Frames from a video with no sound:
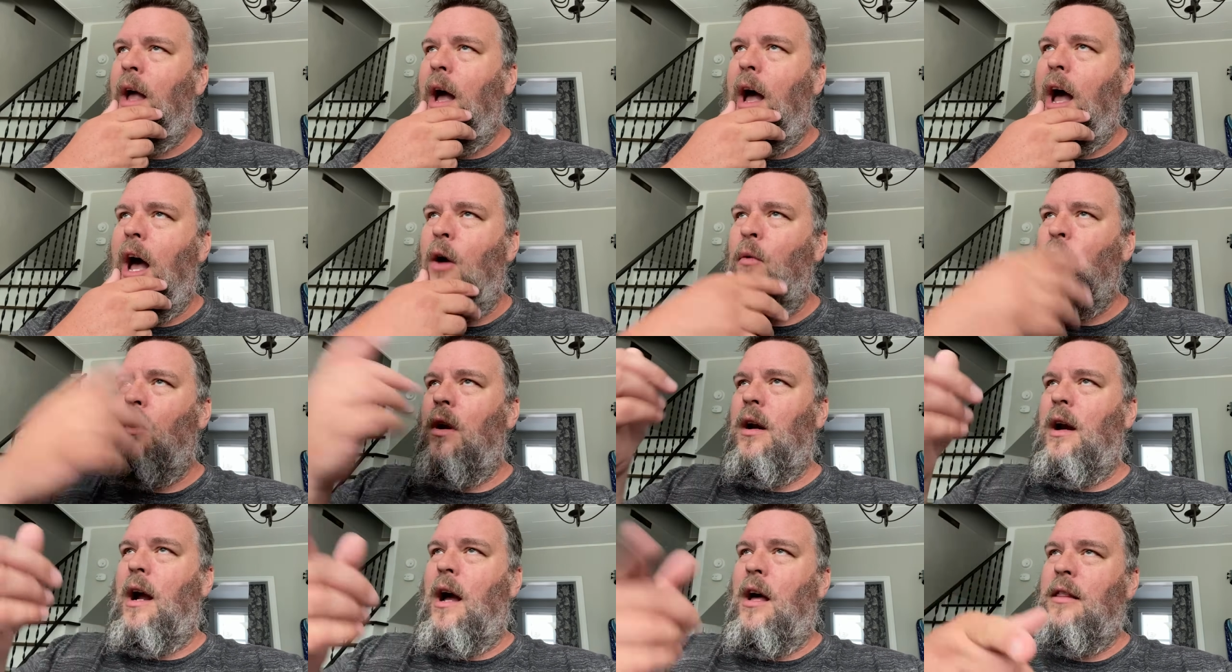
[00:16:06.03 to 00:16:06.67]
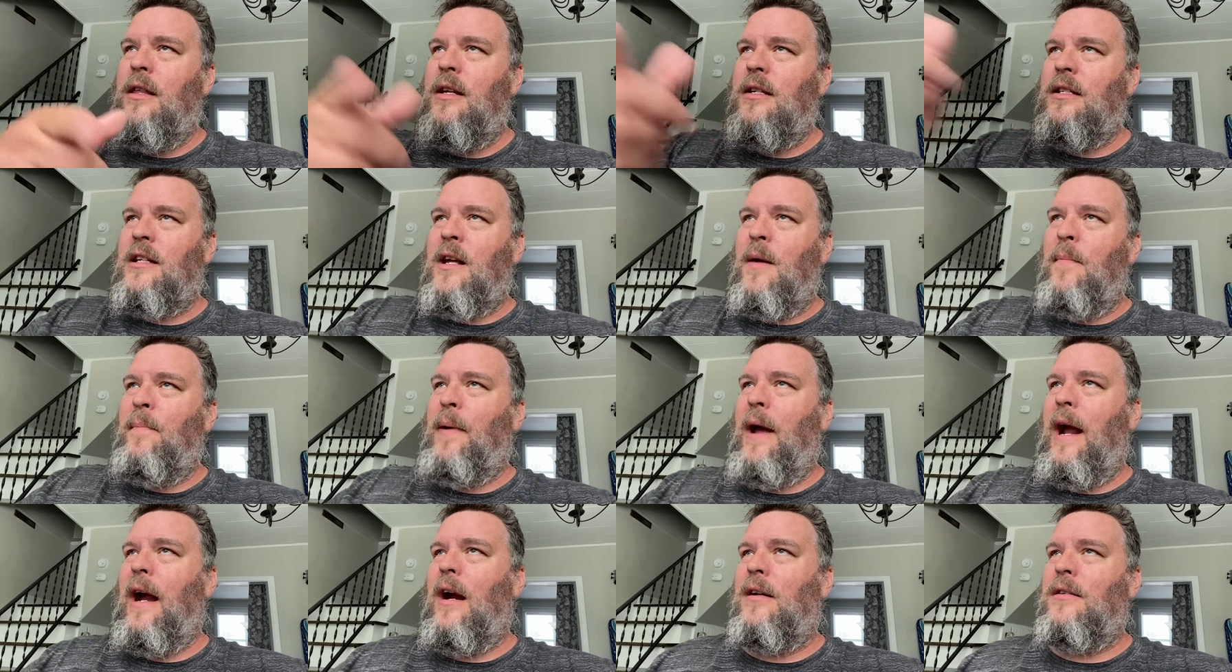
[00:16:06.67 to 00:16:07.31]
I wonder how this
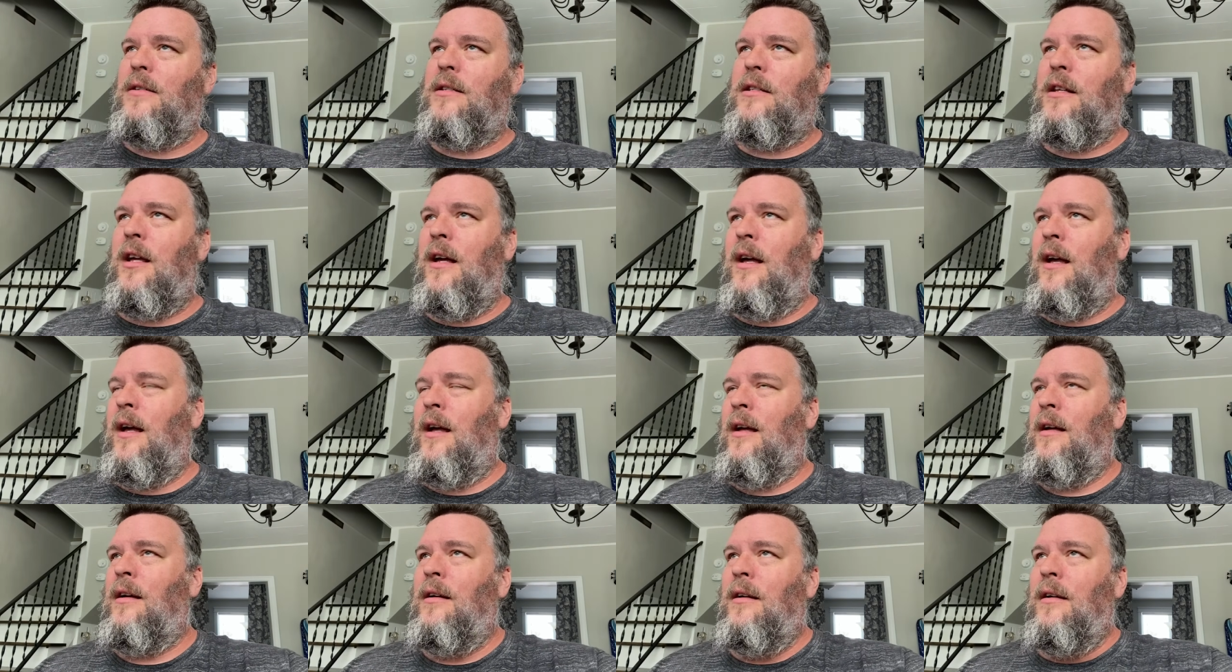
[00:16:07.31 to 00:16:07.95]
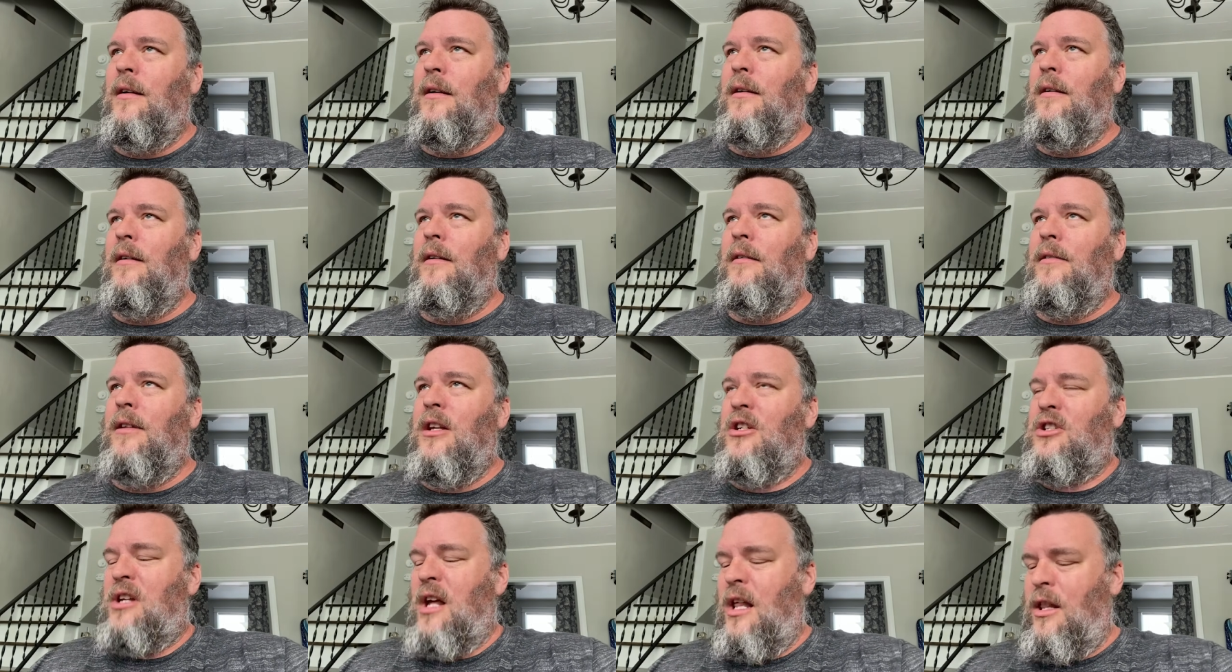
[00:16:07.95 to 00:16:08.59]
compares to
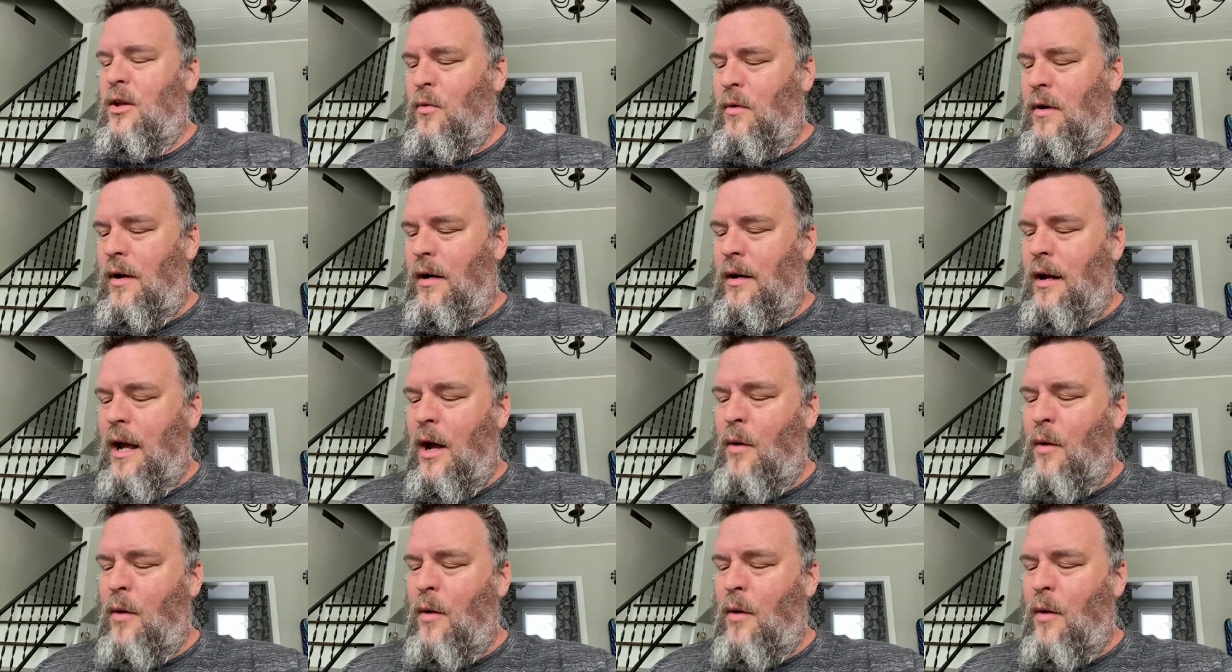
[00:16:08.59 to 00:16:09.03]
this other one.